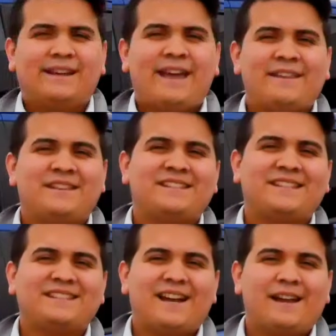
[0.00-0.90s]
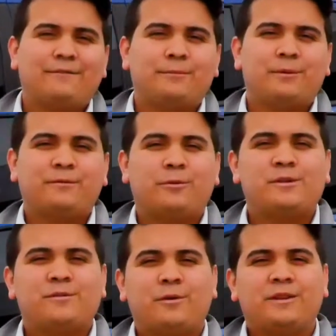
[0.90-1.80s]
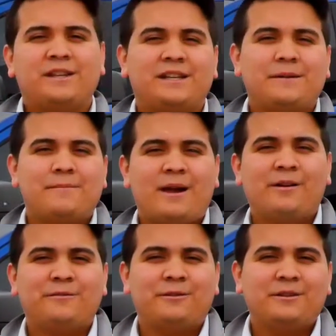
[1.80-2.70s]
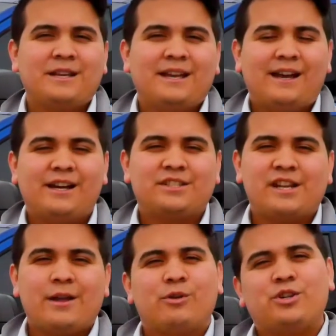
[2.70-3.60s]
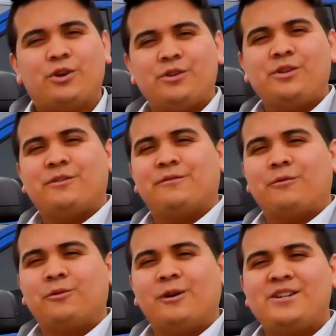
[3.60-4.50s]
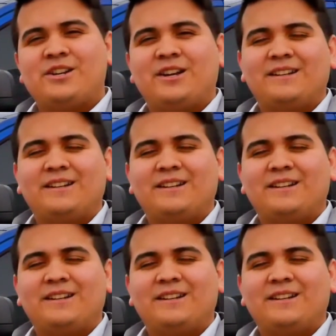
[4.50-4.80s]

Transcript: Hey, this is Esiah from Performance Ford Lincoln in Bountiful. Today we're showing you the Ford Ranger.